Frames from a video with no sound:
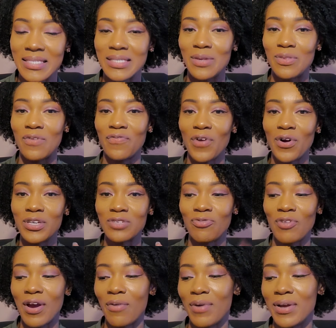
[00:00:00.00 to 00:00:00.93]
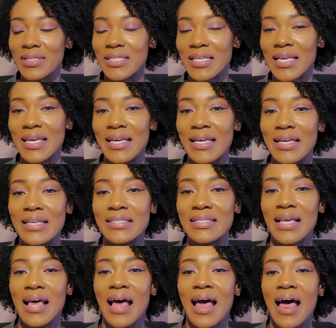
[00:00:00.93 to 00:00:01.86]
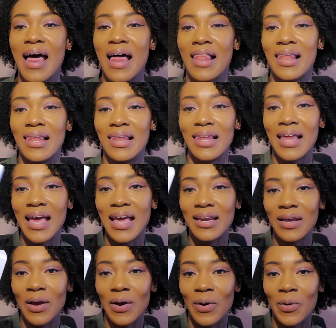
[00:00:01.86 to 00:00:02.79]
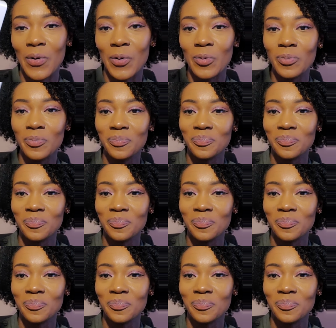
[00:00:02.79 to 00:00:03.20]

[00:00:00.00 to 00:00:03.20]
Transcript: So the first fragrance is Lancome